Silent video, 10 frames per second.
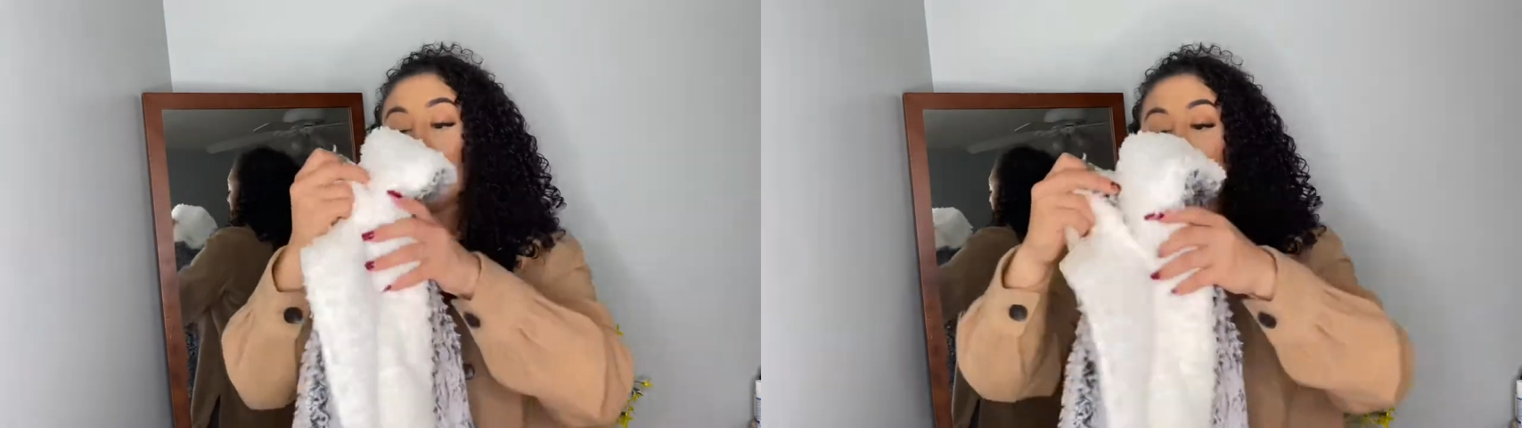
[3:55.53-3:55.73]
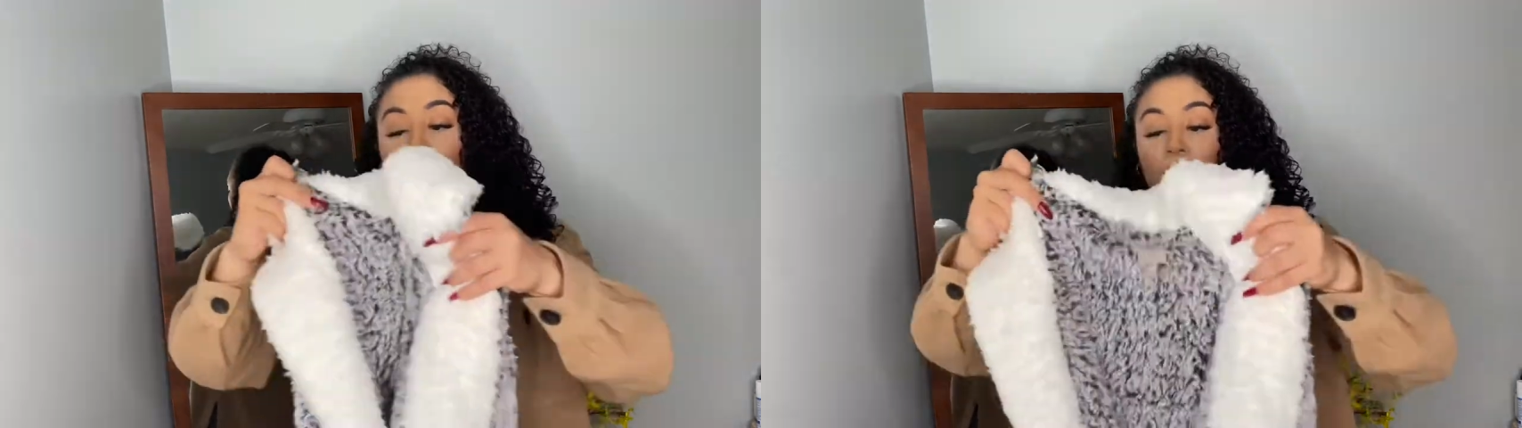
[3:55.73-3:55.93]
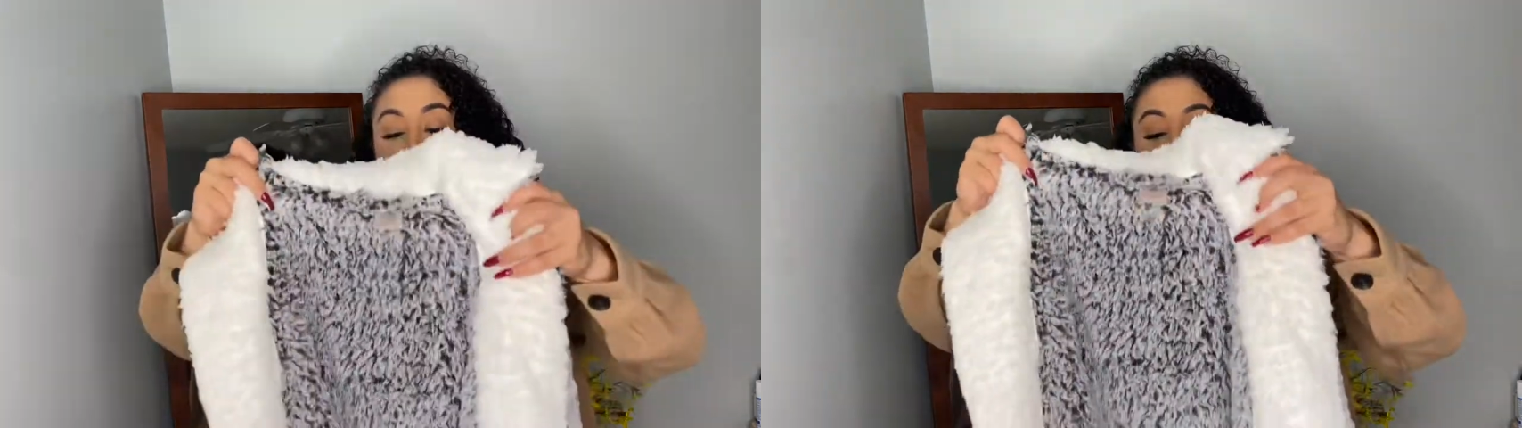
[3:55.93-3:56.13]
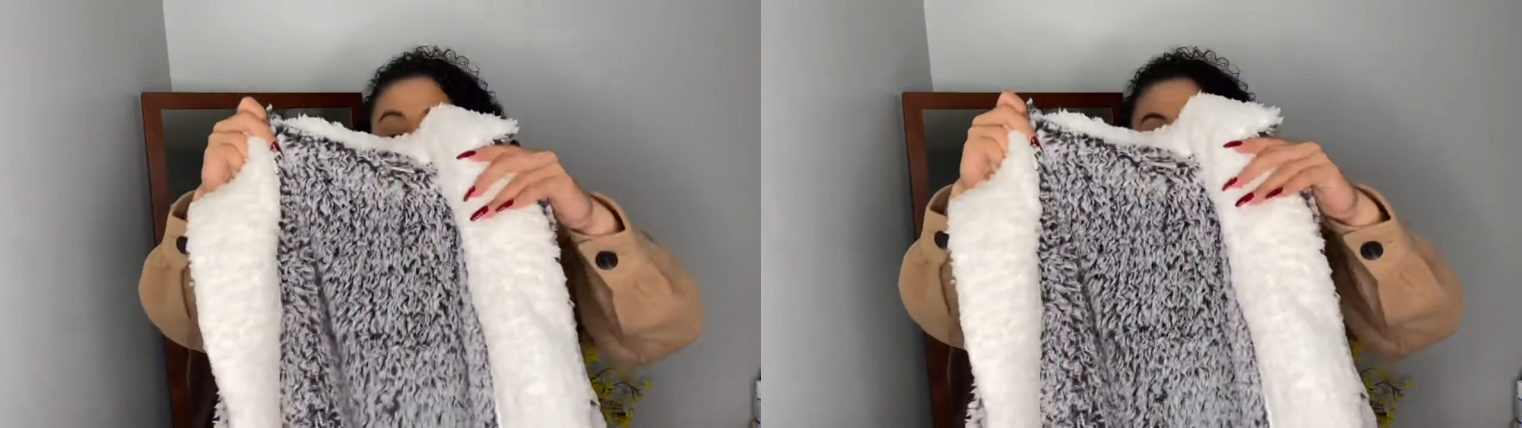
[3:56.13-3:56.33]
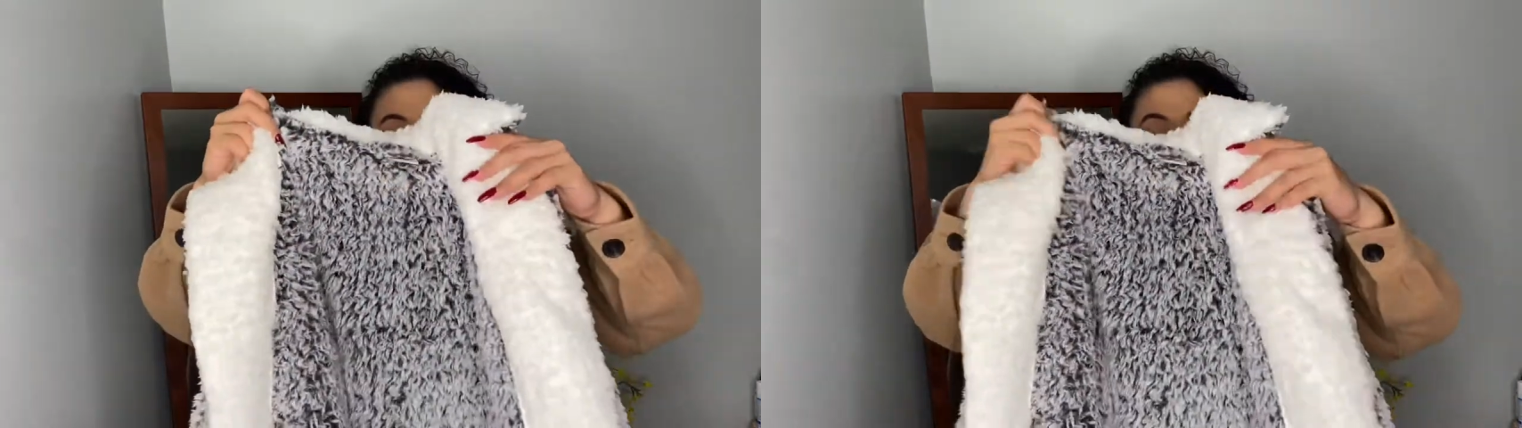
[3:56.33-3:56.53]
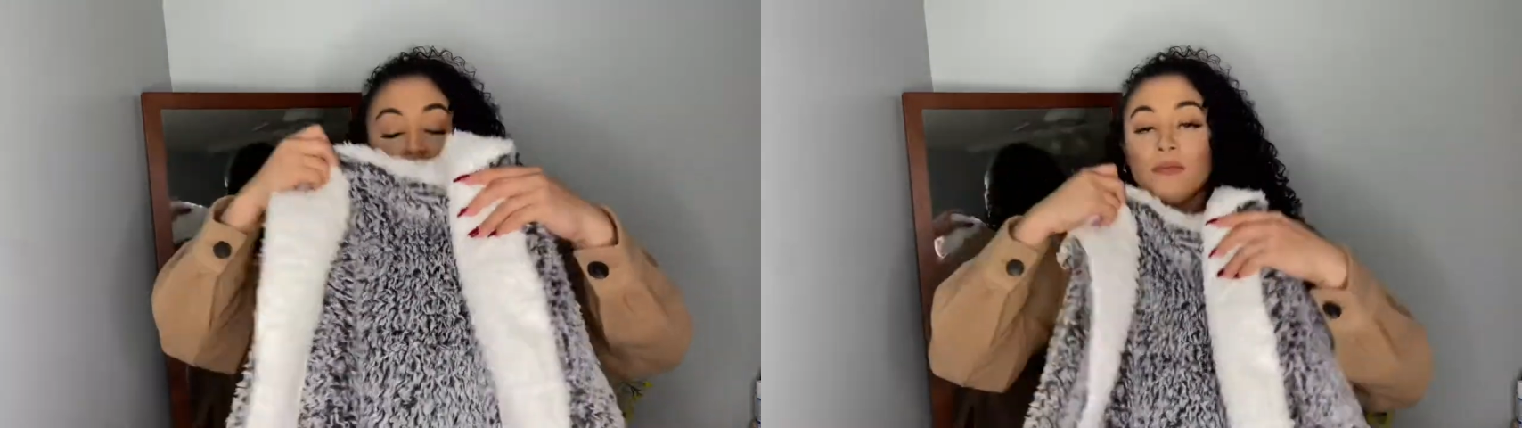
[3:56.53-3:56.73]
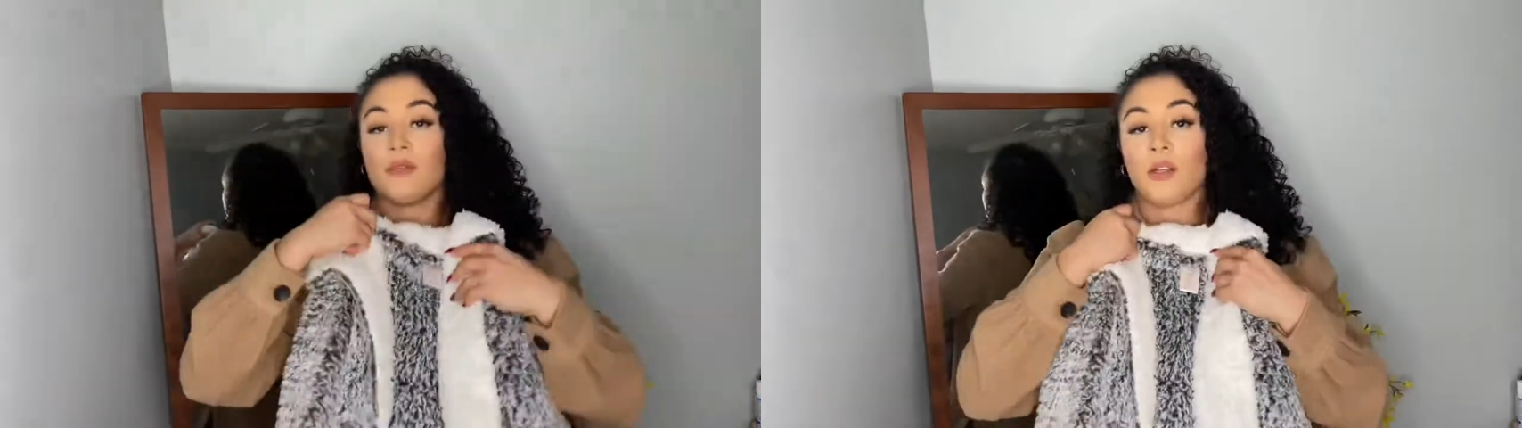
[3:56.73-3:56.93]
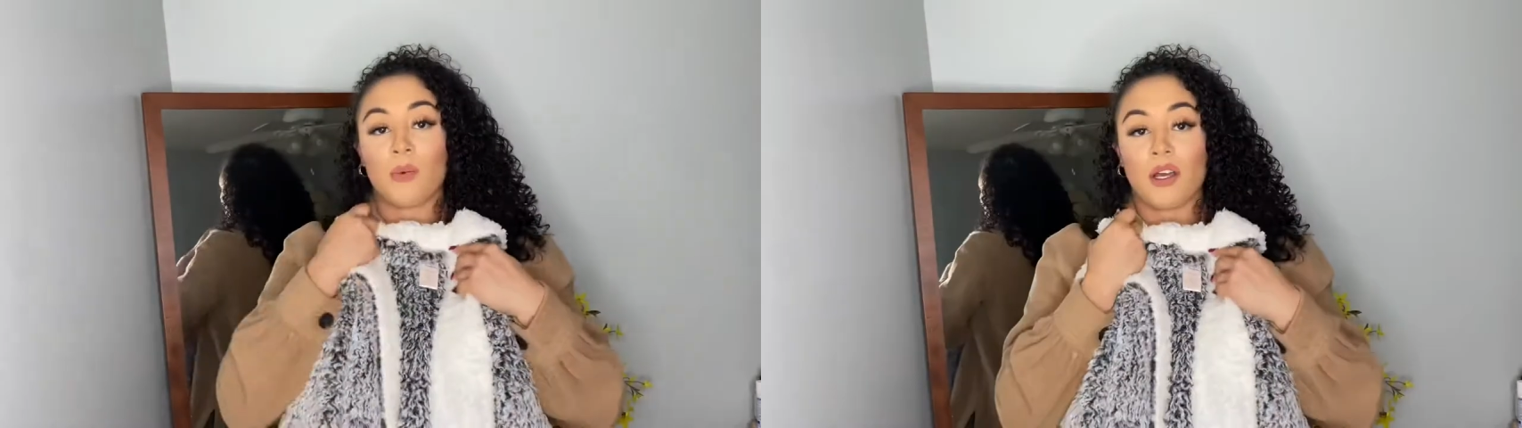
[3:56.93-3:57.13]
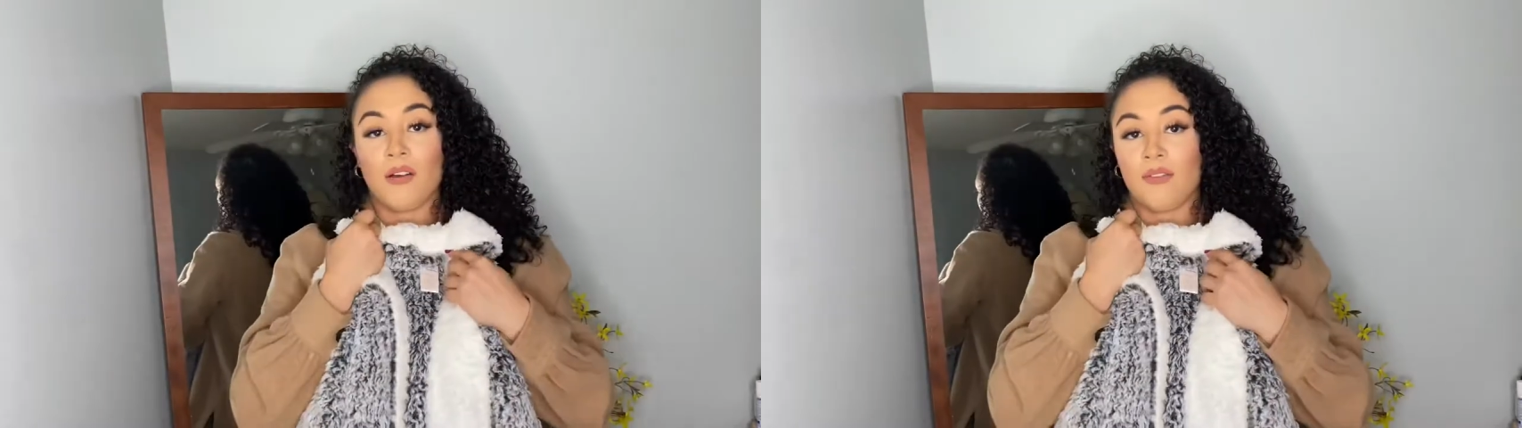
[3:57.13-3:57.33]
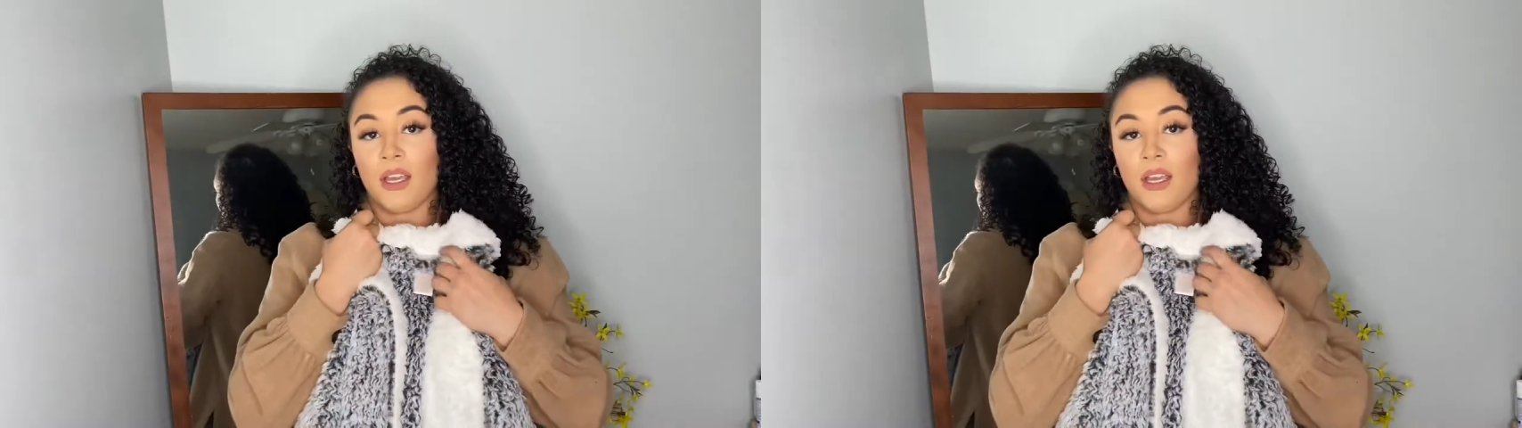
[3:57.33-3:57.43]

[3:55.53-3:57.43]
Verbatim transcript: Um, again, someone comfy